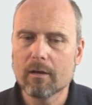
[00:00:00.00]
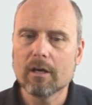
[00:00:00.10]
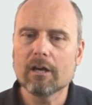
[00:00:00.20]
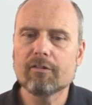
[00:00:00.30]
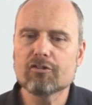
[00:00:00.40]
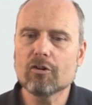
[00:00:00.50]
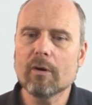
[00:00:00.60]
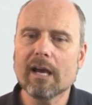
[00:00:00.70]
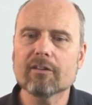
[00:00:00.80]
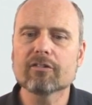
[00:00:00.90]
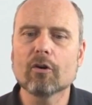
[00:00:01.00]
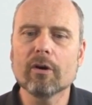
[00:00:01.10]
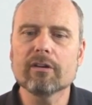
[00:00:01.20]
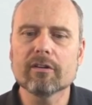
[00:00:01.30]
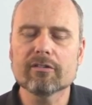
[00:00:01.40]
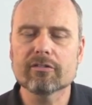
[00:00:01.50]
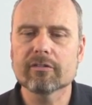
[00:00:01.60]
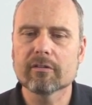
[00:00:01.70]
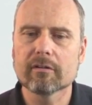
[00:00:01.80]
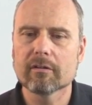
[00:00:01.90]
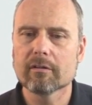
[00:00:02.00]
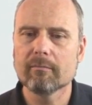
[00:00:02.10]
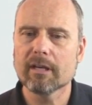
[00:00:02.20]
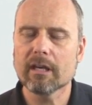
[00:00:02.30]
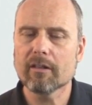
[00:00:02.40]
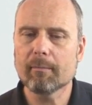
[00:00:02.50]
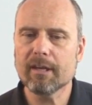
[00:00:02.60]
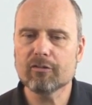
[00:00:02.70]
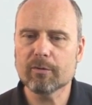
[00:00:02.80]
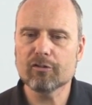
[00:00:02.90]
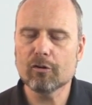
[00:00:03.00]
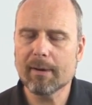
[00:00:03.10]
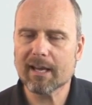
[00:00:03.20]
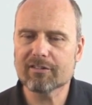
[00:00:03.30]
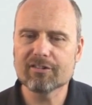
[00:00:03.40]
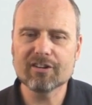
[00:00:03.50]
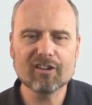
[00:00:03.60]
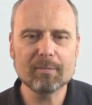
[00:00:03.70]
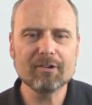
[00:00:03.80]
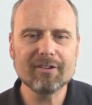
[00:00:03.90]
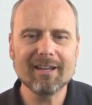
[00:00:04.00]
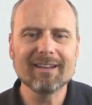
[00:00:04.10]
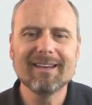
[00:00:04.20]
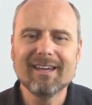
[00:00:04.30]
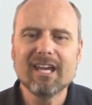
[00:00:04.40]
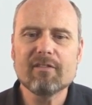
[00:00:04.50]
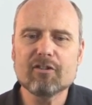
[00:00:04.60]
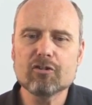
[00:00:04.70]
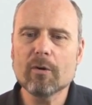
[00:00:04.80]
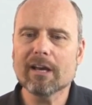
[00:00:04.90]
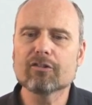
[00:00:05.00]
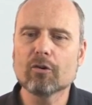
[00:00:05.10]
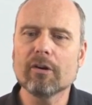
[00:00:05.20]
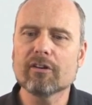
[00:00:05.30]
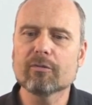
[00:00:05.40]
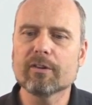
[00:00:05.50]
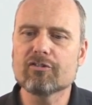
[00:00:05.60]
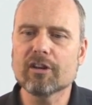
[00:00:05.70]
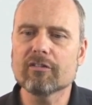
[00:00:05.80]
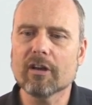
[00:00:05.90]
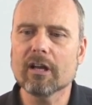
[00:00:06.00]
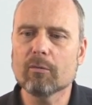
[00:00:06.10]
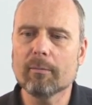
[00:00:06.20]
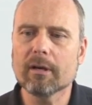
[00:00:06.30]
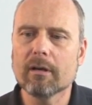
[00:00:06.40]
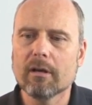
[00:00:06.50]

If a Jew has coitus, making the beast with 2 backs, as Shakespeare said, if a Jew has coitus with a Gentile woman,